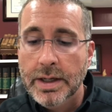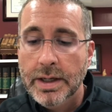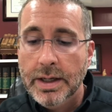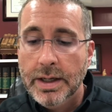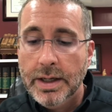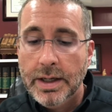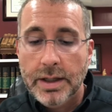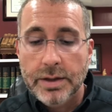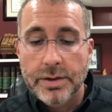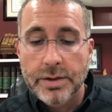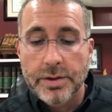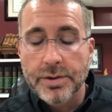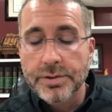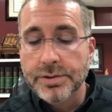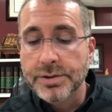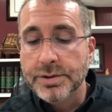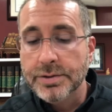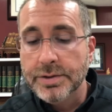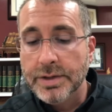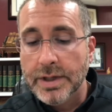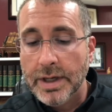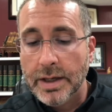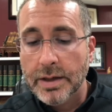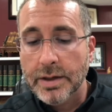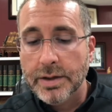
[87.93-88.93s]
and those who
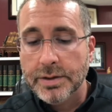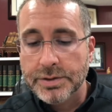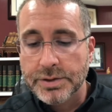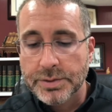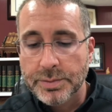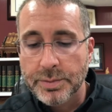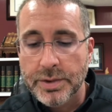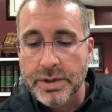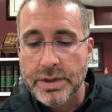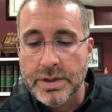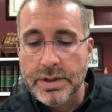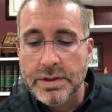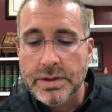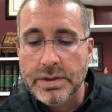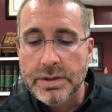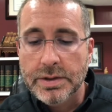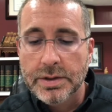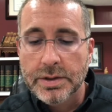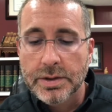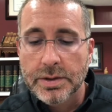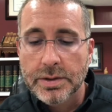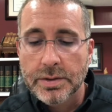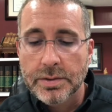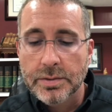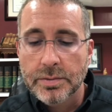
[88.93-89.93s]
cannot speak
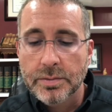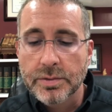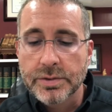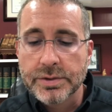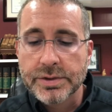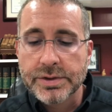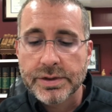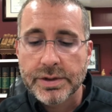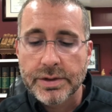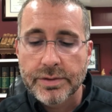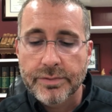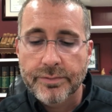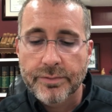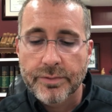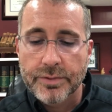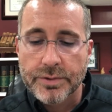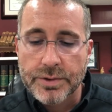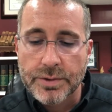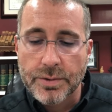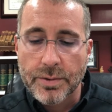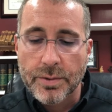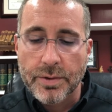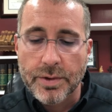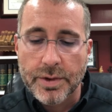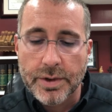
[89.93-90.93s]
will sing for
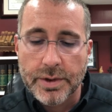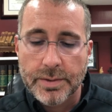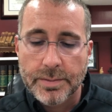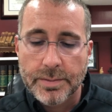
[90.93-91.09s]
joy.